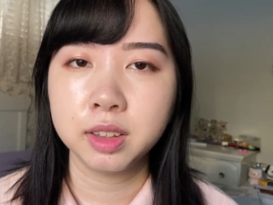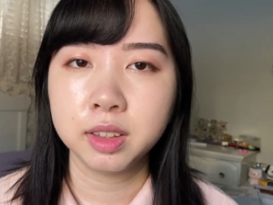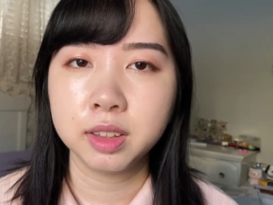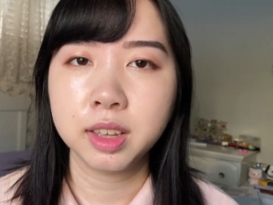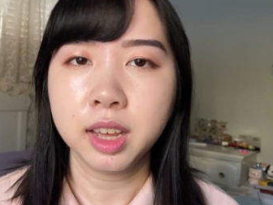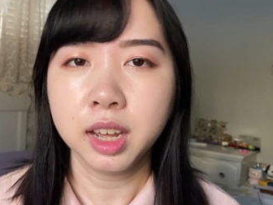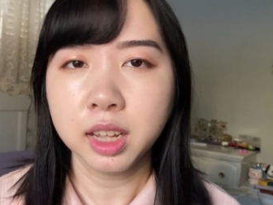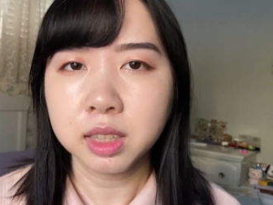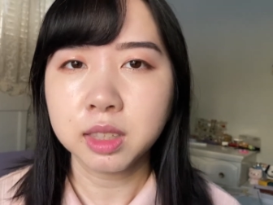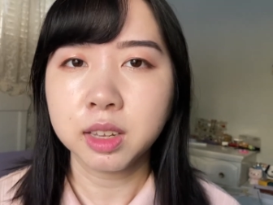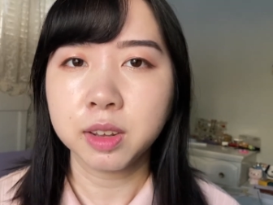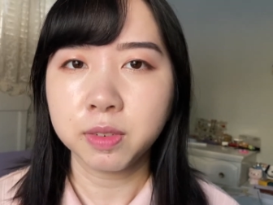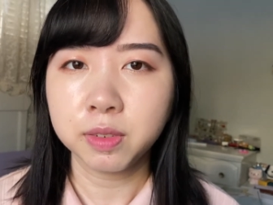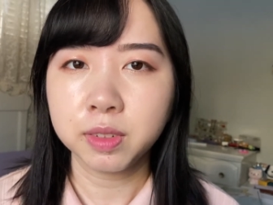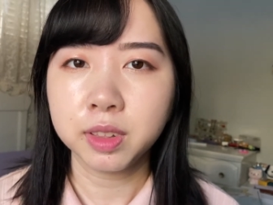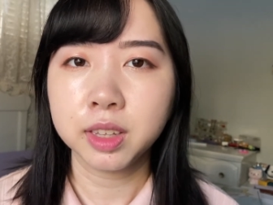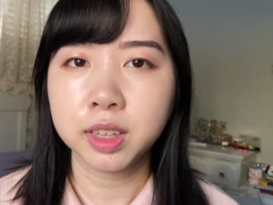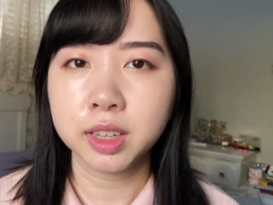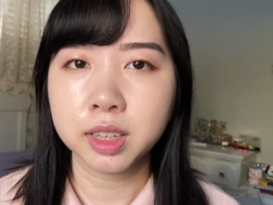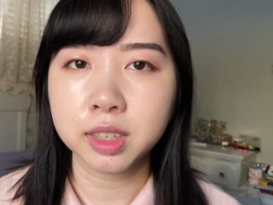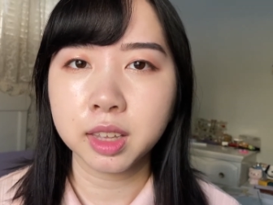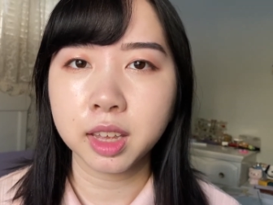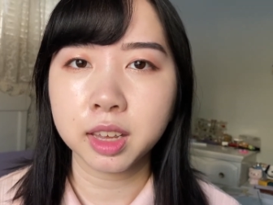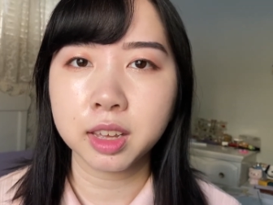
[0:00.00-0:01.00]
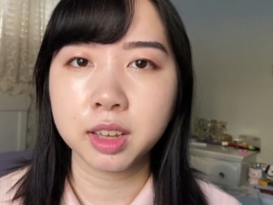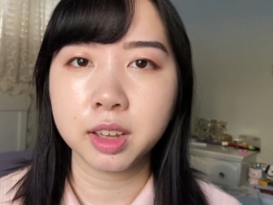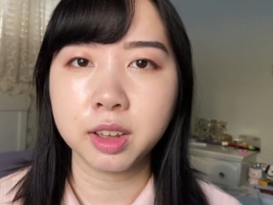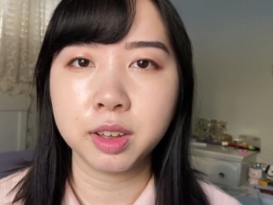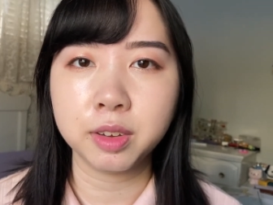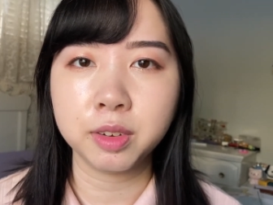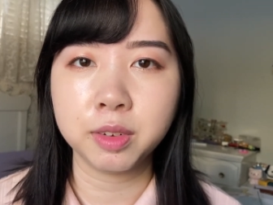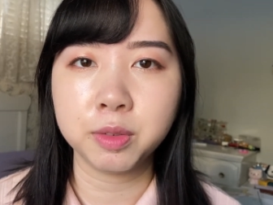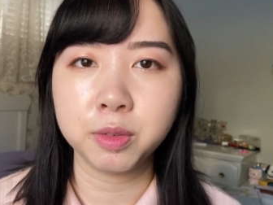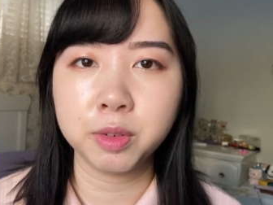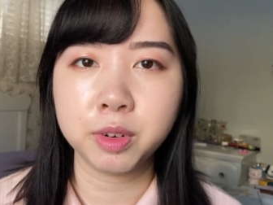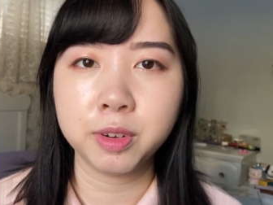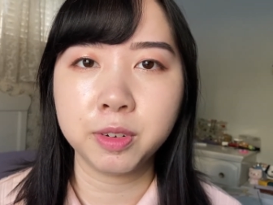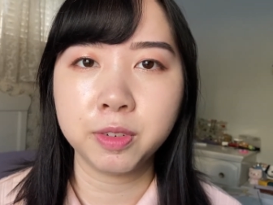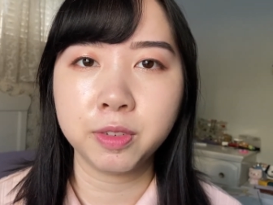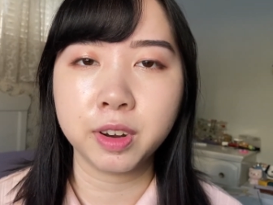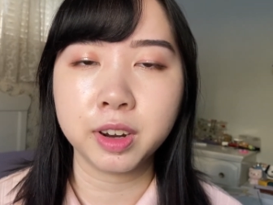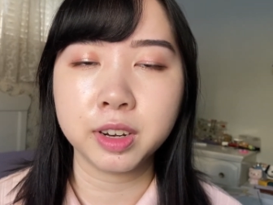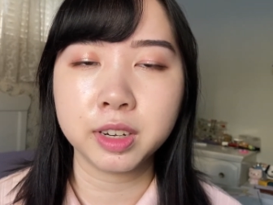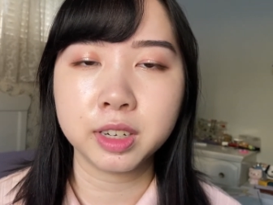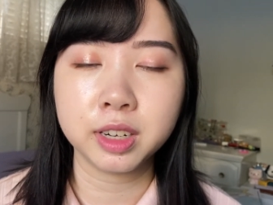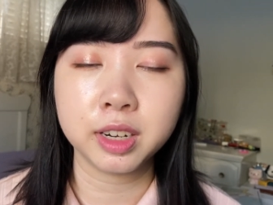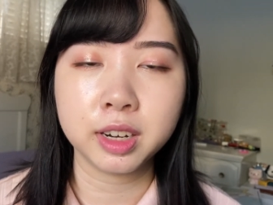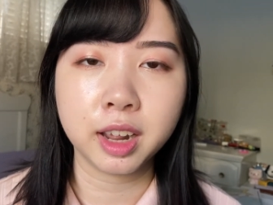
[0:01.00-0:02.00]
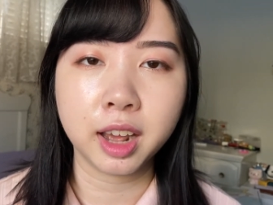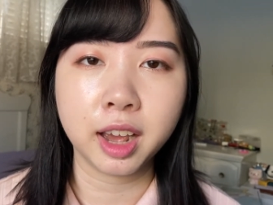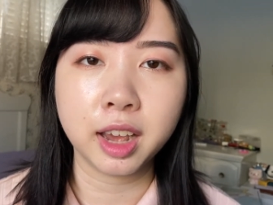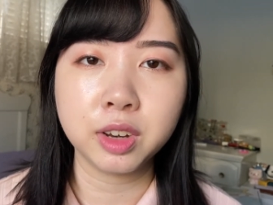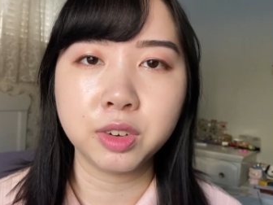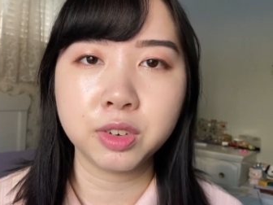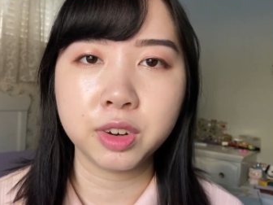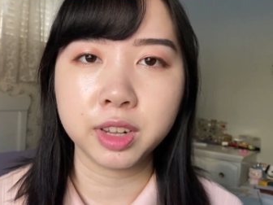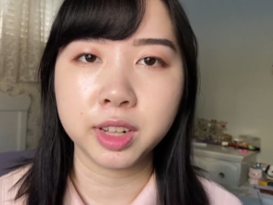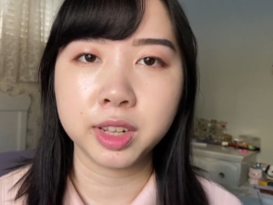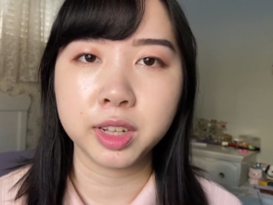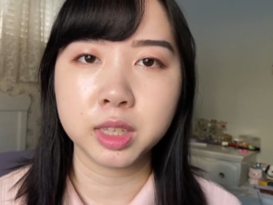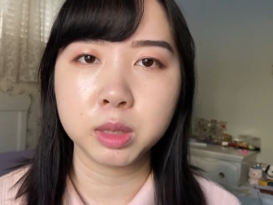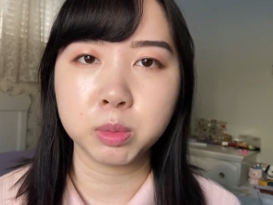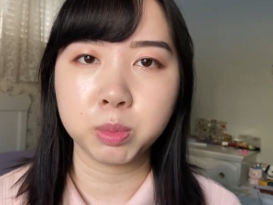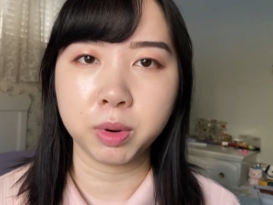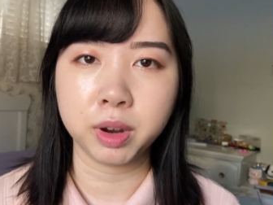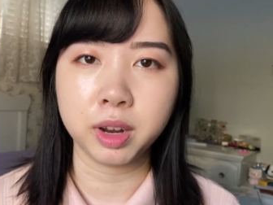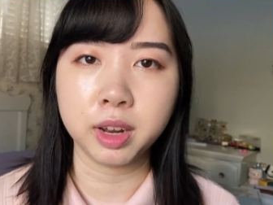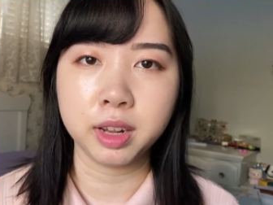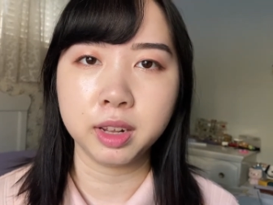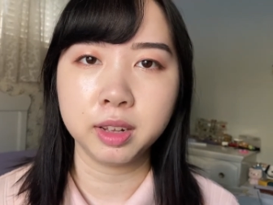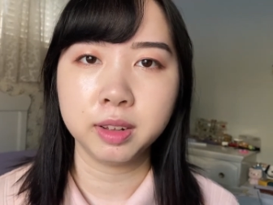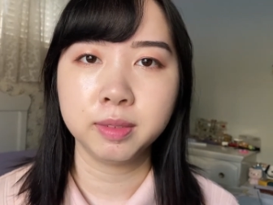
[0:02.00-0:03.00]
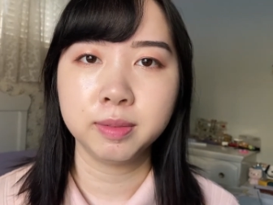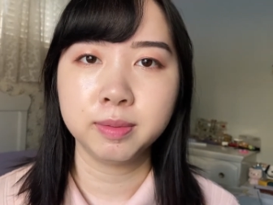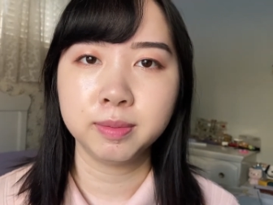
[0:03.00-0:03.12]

yeah, it definitely is like a refreshing hydrating spray.